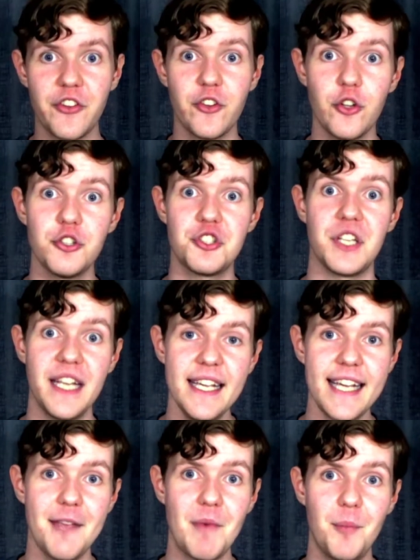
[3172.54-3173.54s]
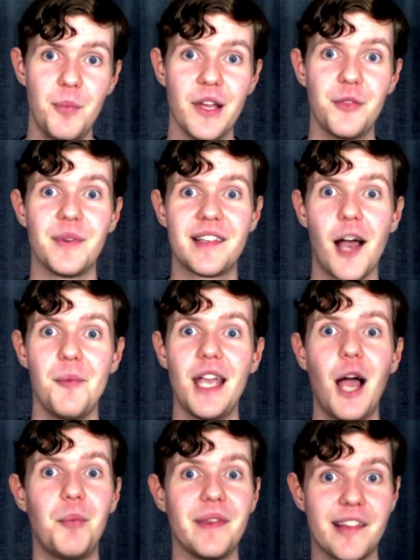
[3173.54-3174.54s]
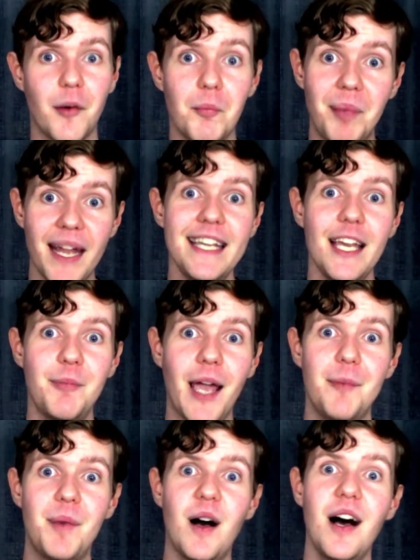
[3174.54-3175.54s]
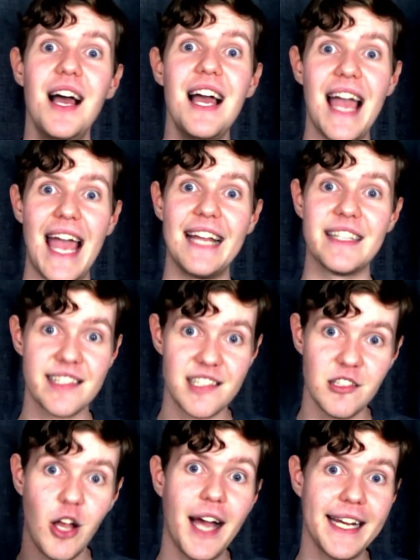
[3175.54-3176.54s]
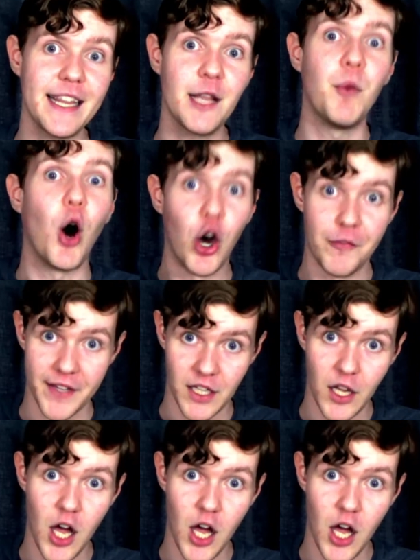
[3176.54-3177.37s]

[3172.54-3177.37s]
the solution he came up with was coming up with some baking paper and sliding them over the